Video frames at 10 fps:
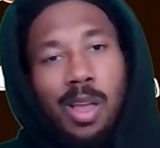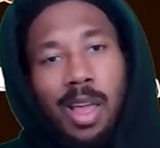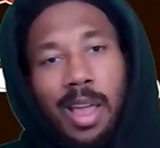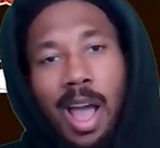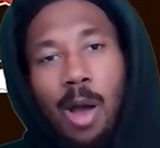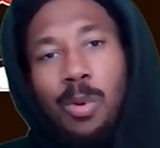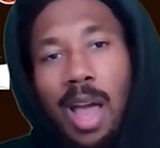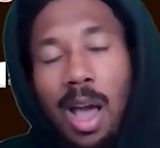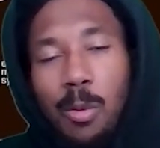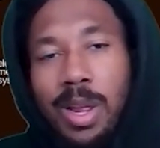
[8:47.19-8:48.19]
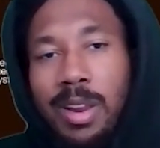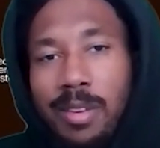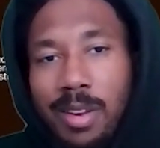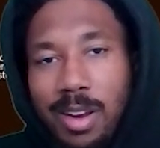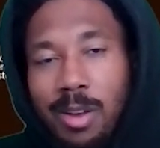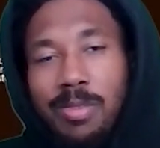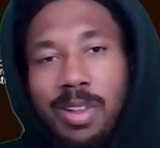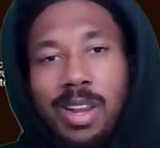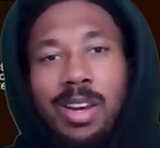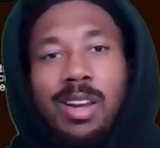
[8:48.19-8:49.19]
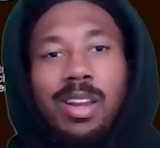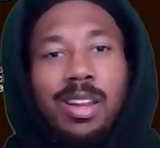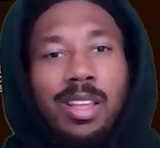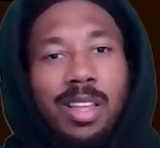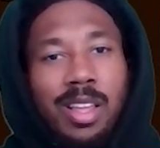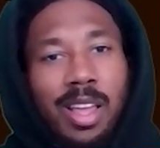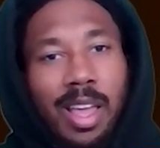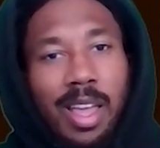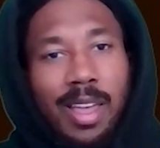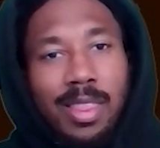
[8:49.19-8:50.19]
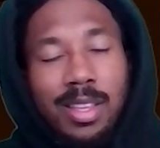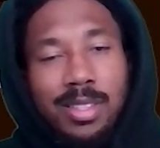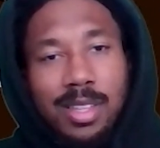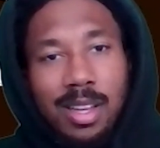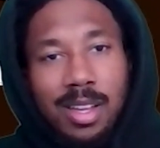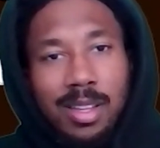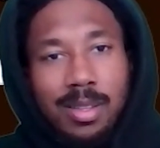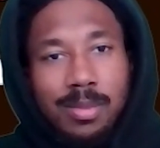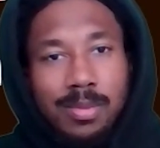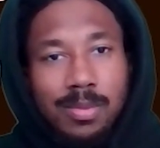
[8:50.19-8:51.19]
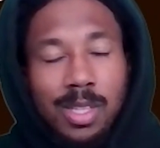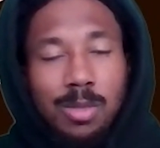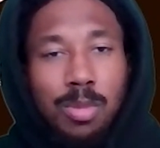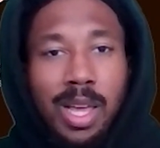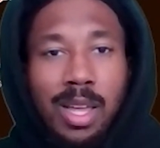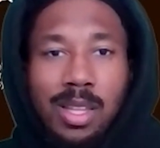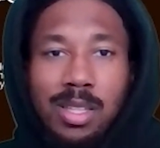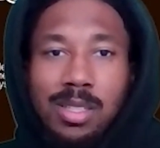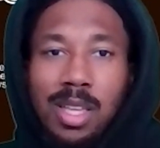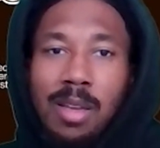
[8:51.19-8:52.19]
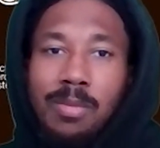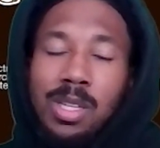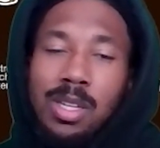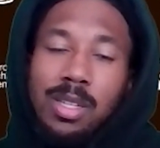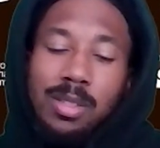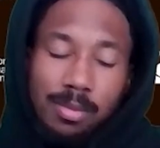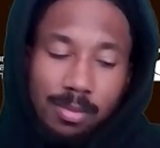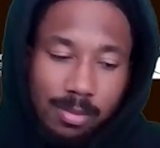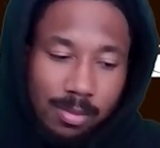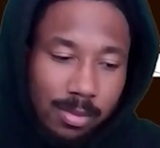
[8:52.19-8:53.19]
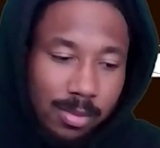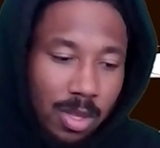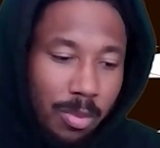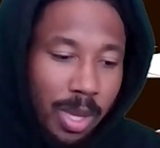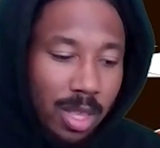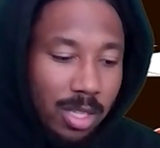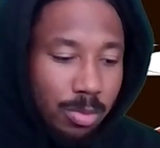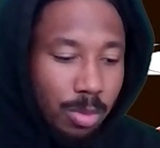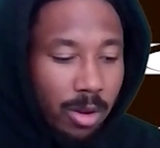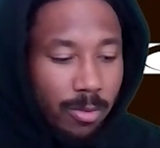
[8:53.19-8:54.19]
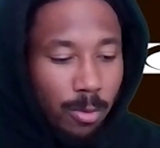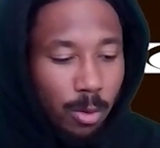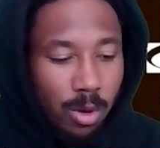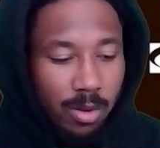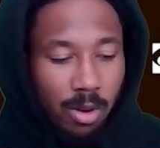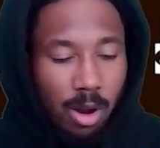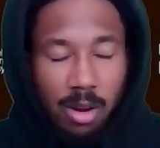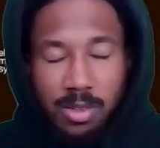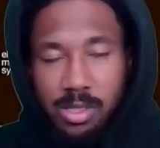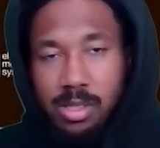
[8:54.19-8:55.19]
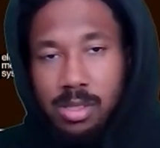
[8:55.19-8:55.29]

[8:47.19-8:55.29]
and how we can fit in this plan, this scheme to make things better for all of us.